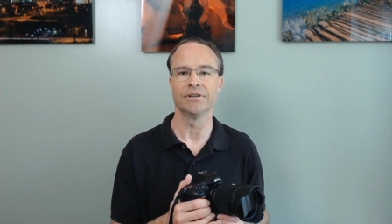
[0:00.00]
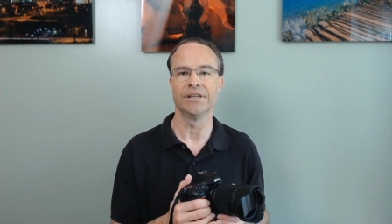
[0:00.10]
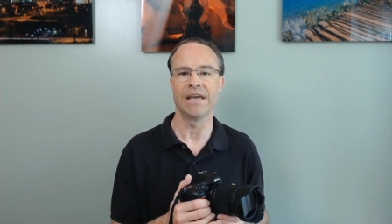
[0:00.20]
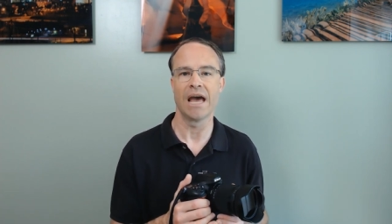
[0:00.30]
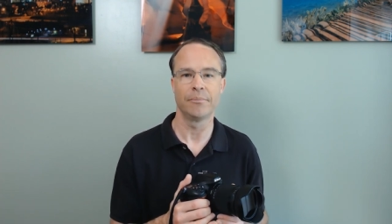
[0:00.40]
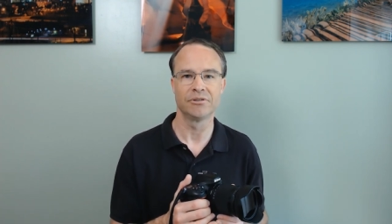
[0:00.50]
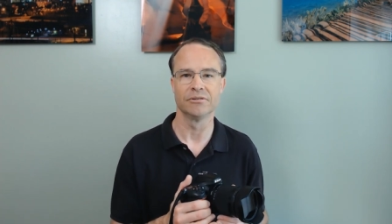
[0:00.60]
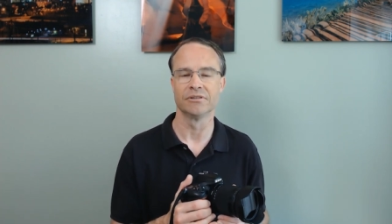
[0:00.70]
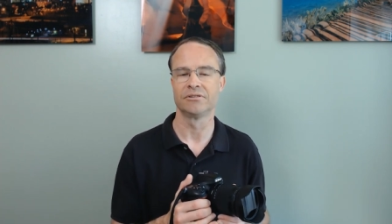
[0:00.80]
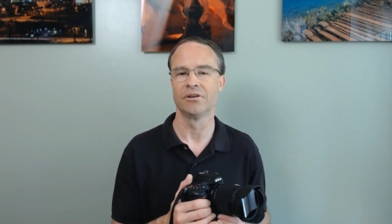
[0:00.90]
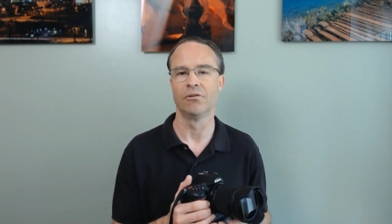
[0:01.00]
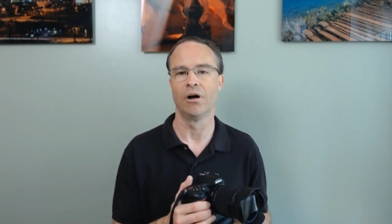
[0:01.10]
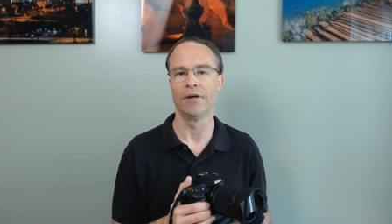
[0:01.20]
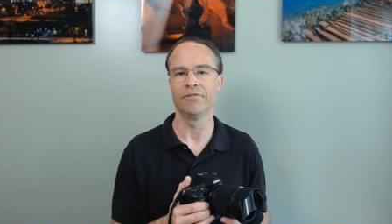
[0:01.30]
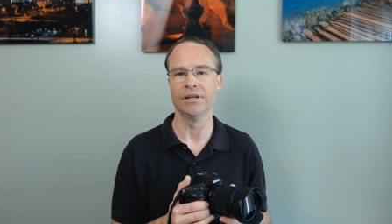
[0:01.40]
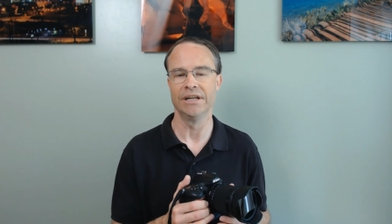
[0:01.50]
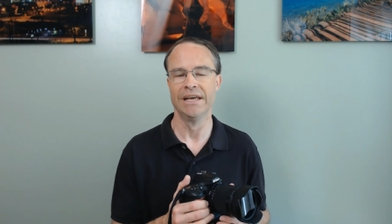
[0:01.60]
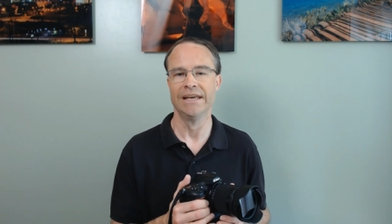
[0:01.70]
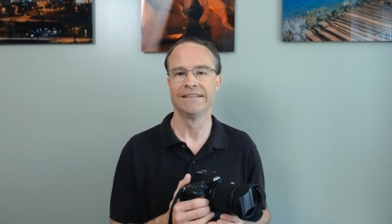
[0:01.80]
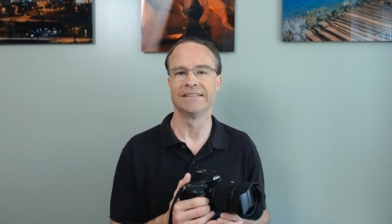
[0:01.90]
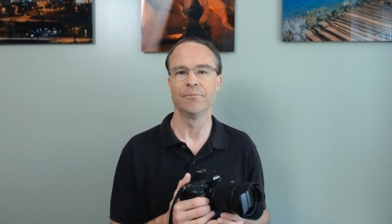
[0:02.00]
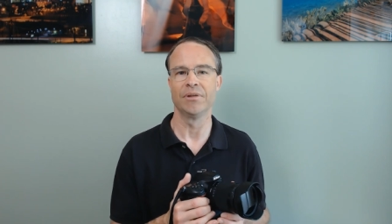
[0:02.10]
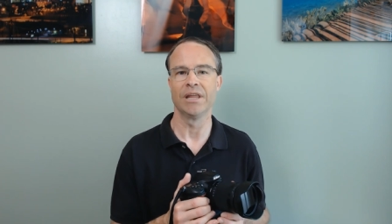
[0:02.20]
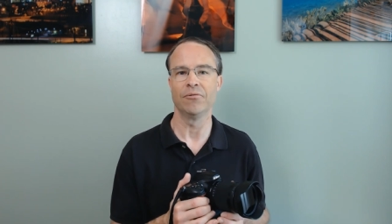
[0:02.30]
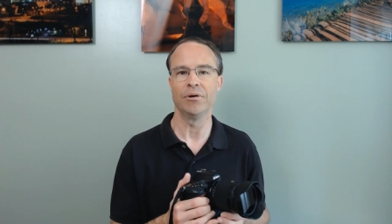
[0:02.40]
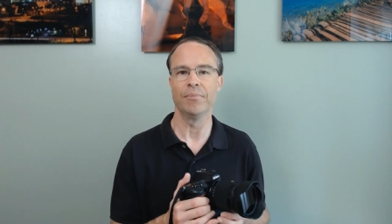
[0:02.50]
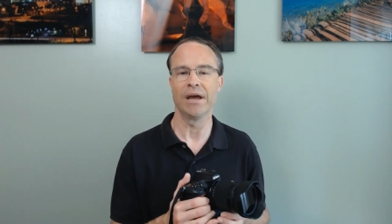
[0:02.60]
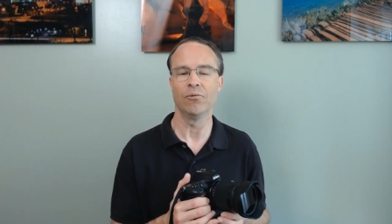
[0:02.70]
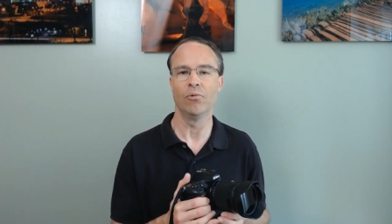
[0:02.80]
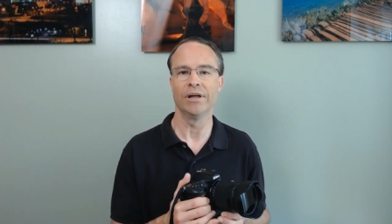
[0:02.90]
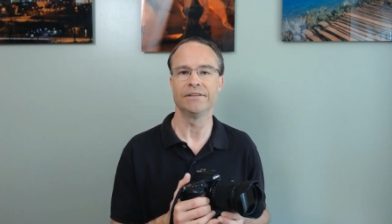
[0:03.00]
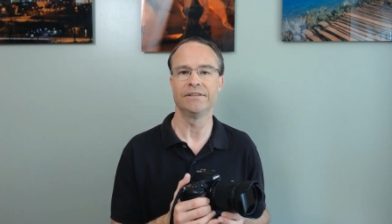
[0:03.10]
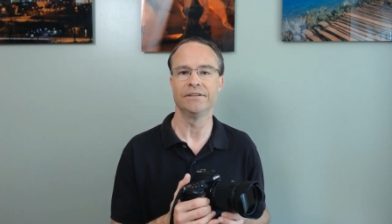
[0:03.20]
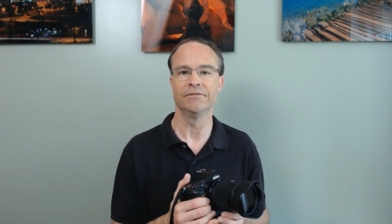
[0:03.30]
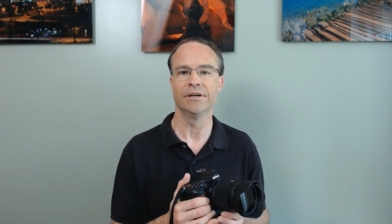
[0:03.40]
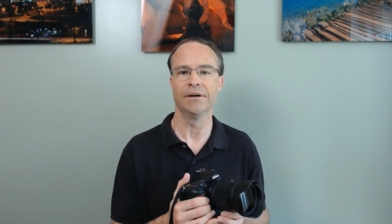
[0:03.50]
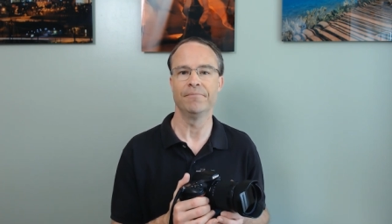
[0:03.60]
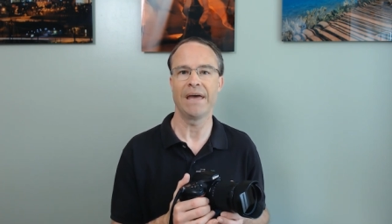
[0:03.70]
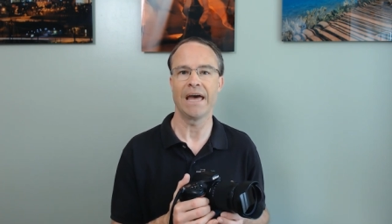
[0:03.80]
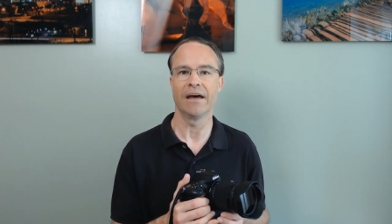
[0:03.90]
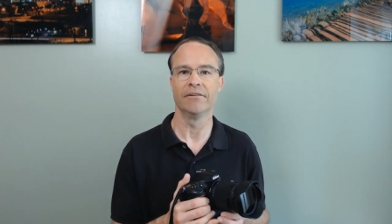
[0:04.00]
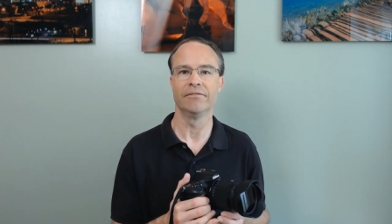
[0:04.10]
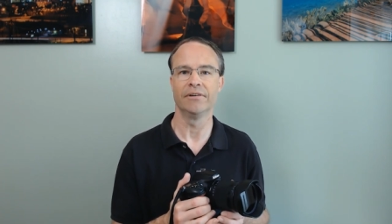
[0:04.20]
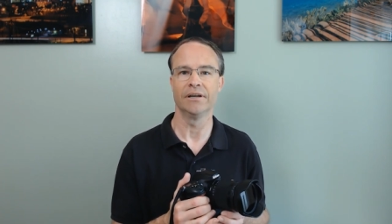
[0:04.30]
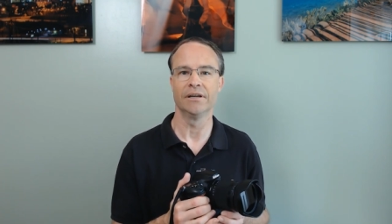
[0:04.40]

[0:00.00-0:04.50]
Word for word: And the aperture is so often something that we might want to um, have uh,